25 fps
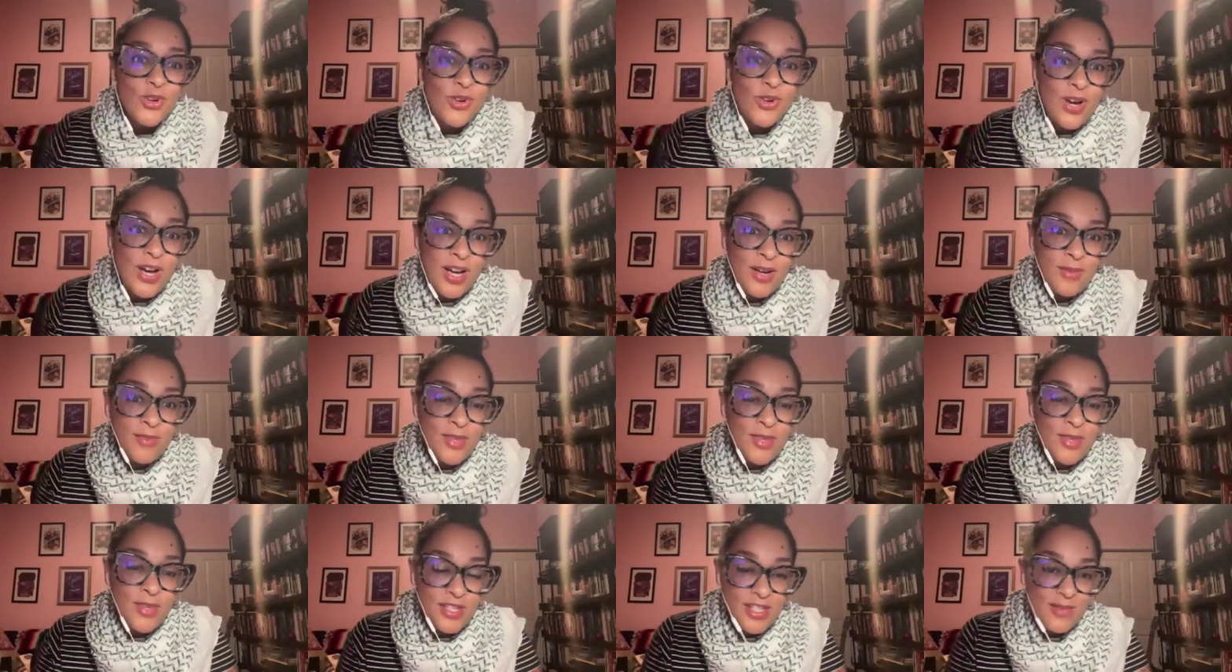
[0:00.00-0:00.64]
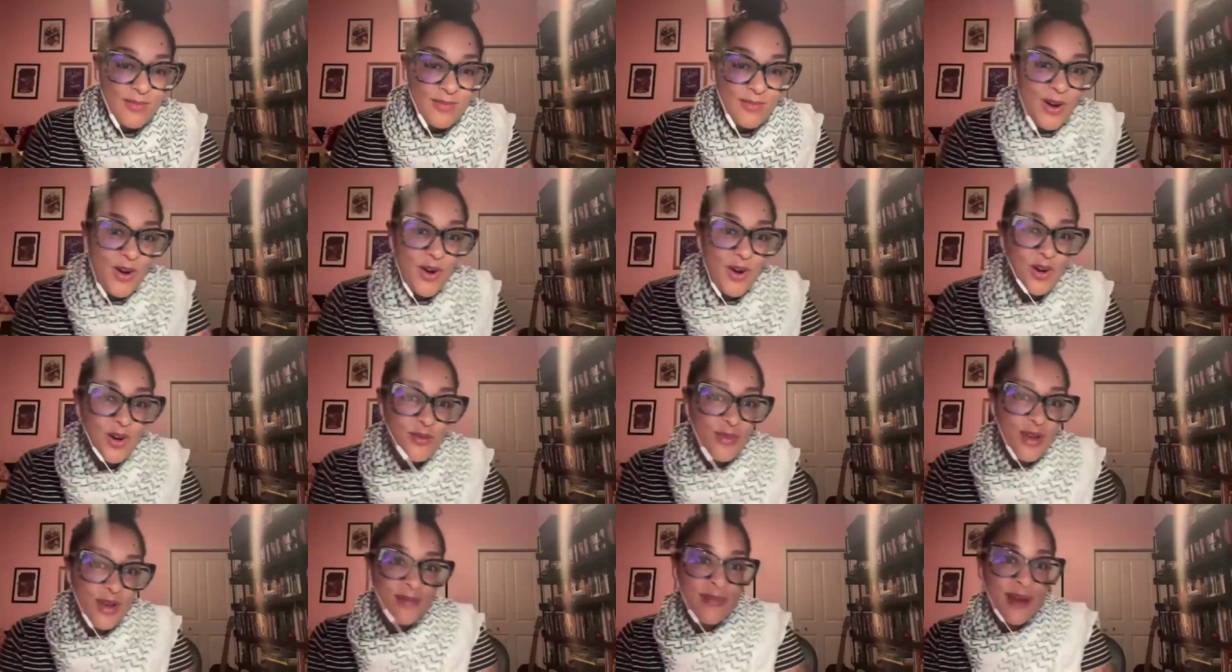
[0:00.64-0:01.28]
So, this
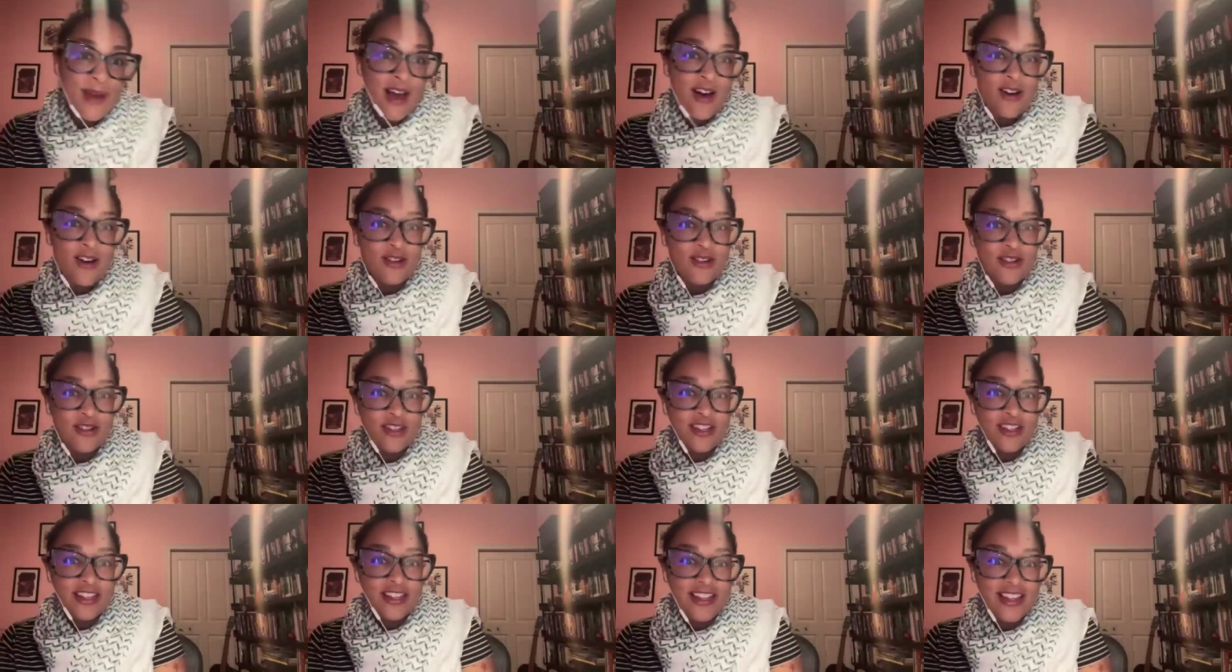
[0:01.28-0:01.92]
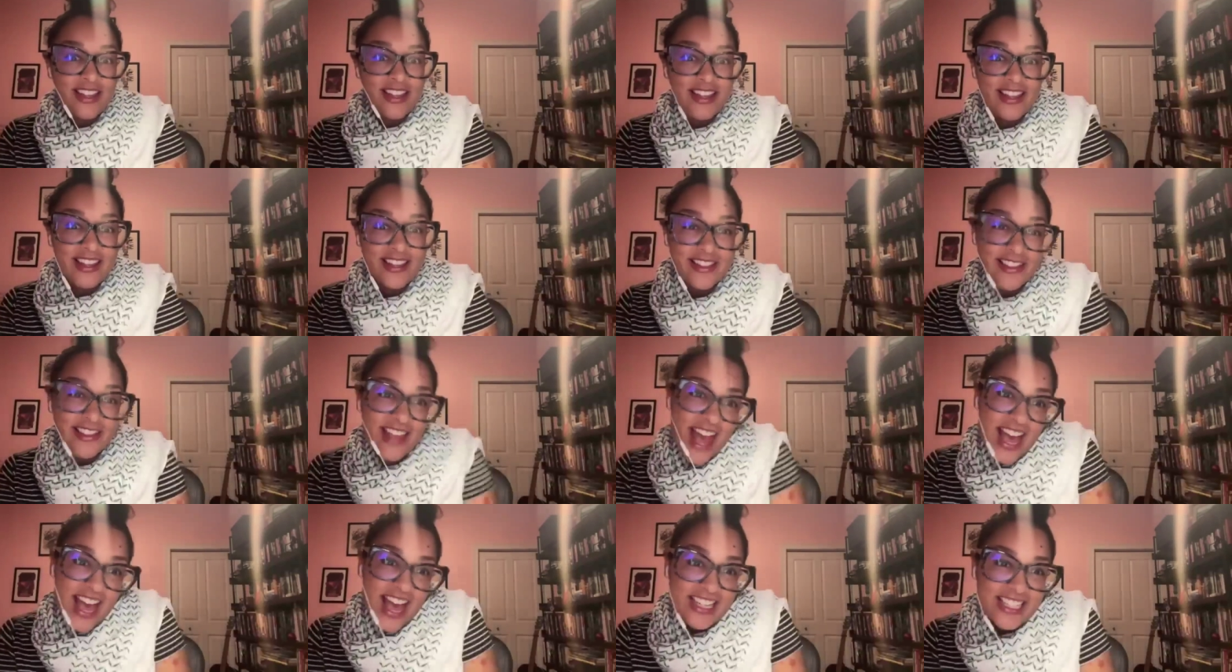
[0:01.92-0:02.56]
is a poem about
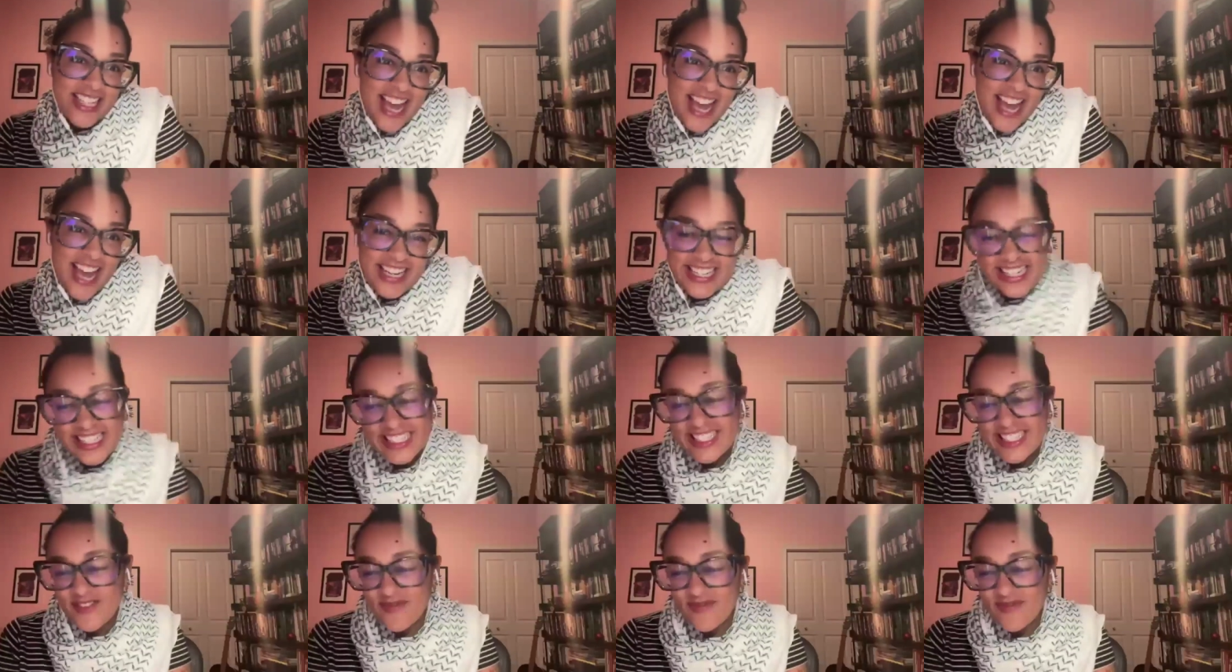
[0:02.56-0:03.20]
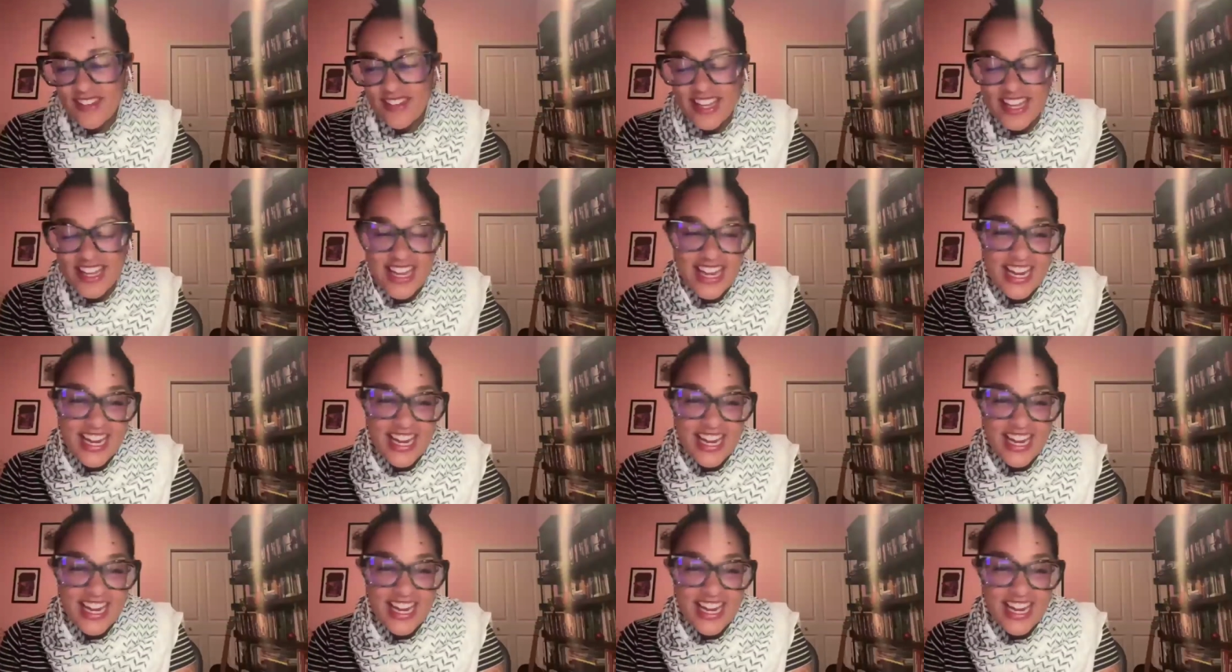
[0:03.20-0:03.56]
that kind of.